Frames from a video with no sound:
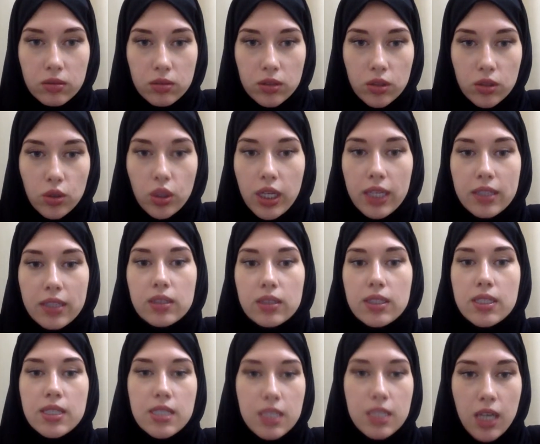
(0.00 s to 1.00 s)
you can
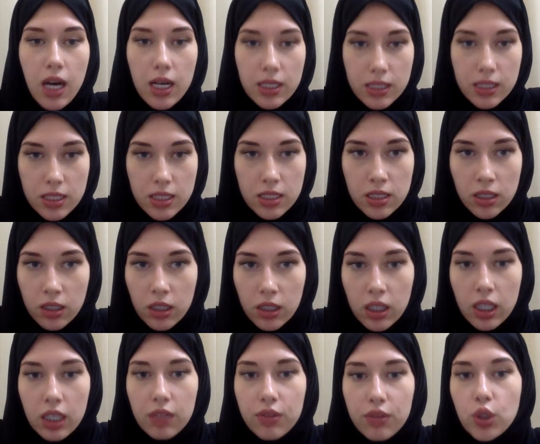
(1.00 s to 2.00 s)
discuss
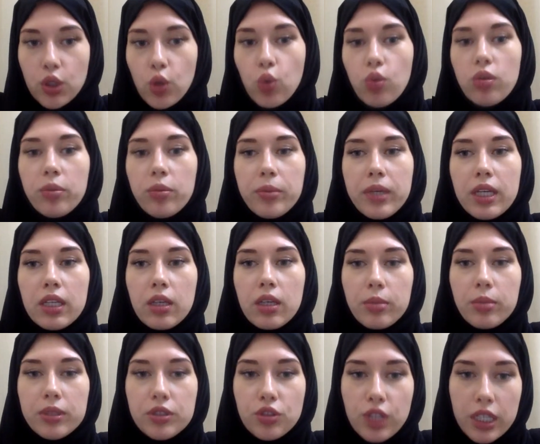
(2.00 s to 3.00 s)
even who will be an
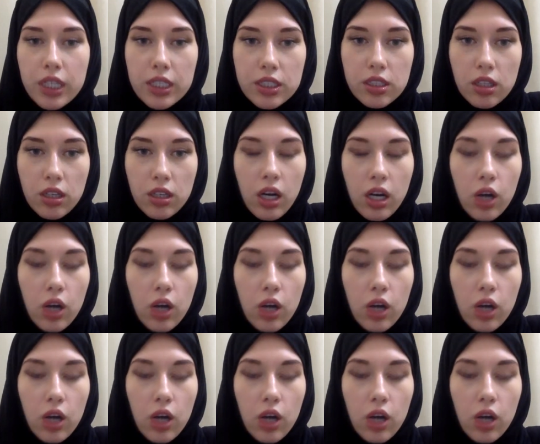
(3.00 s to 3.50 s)
arbitrator,